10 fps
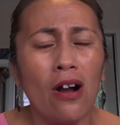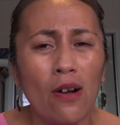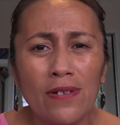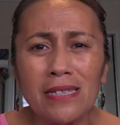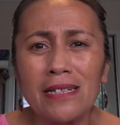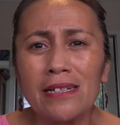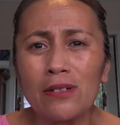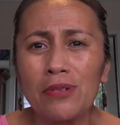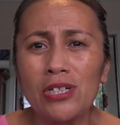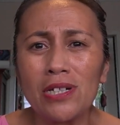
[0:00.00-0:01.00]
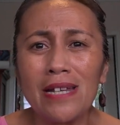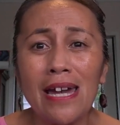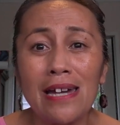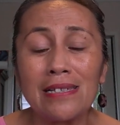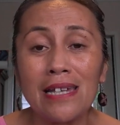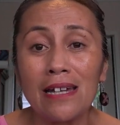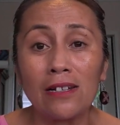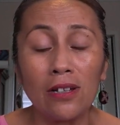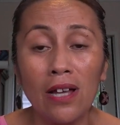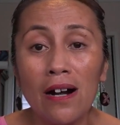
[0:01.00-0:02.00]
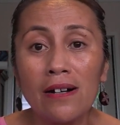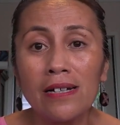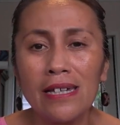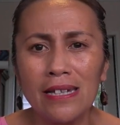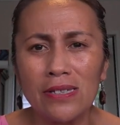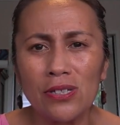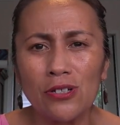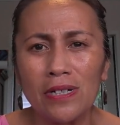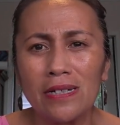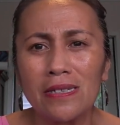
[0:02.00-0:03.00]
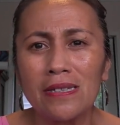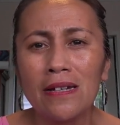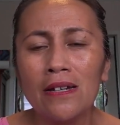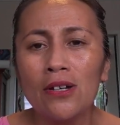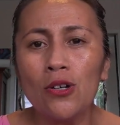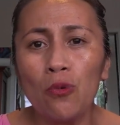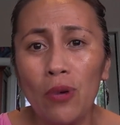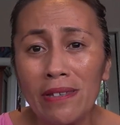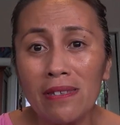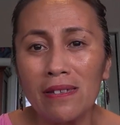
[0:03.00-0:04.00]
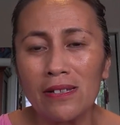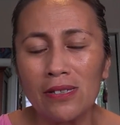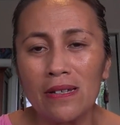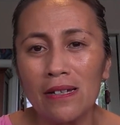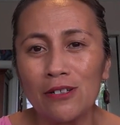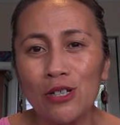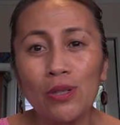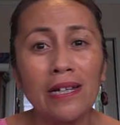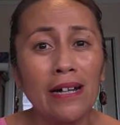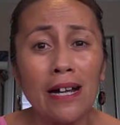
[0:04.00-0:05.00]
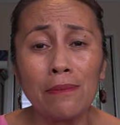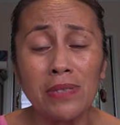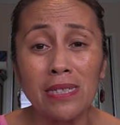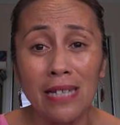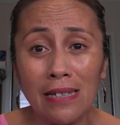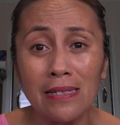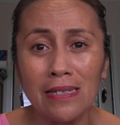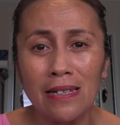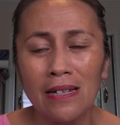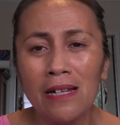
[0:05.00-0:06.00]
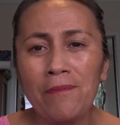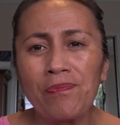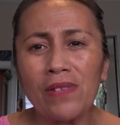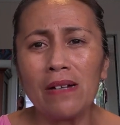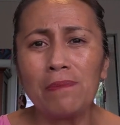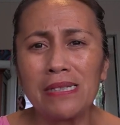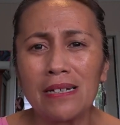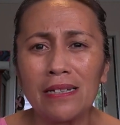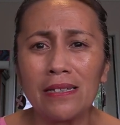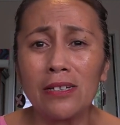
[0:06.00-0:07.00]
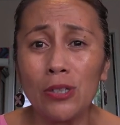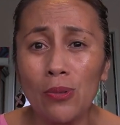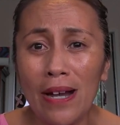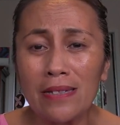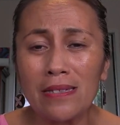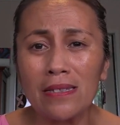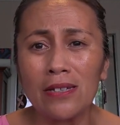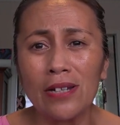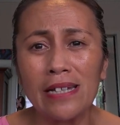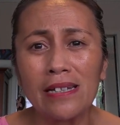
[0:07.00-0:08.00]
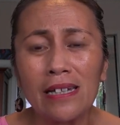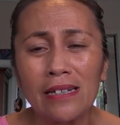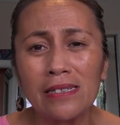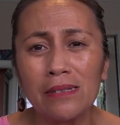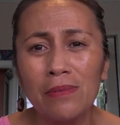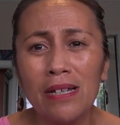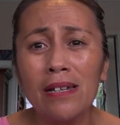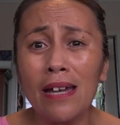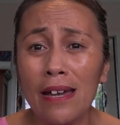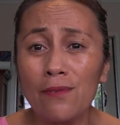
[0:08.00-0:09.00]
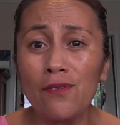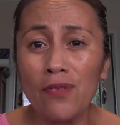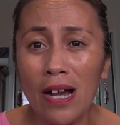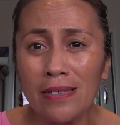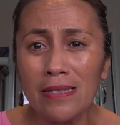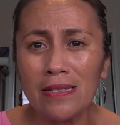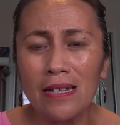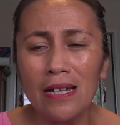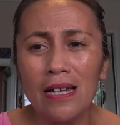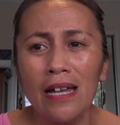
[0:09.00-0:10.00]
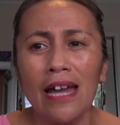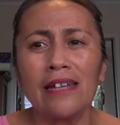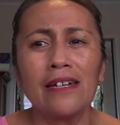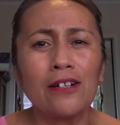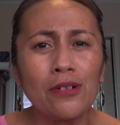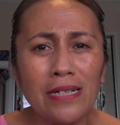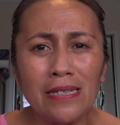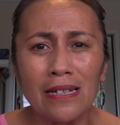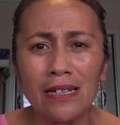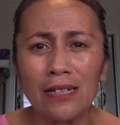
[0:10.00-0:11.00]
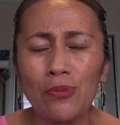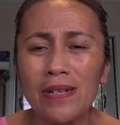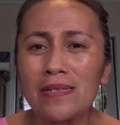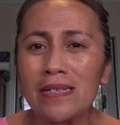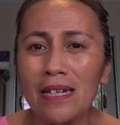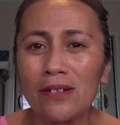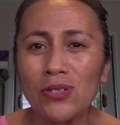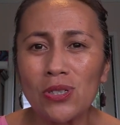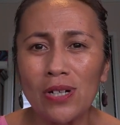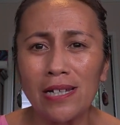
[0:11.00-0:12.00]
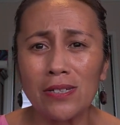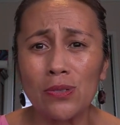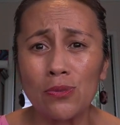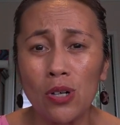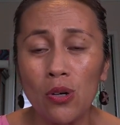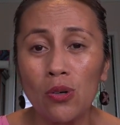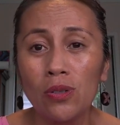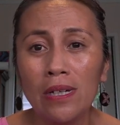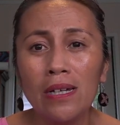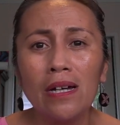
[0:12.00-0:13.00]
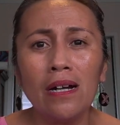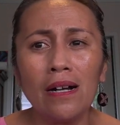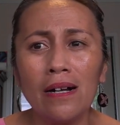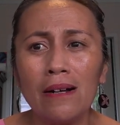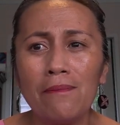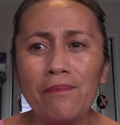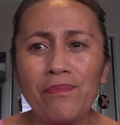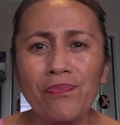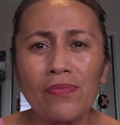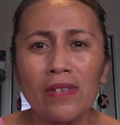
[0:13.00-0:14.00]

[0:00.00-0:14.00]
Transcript: Obviously, the region has had long histories with nuclear armed states, uh, particularly the US, the United Kingdom, and France. And increasingly, we're seeing Australia's role um,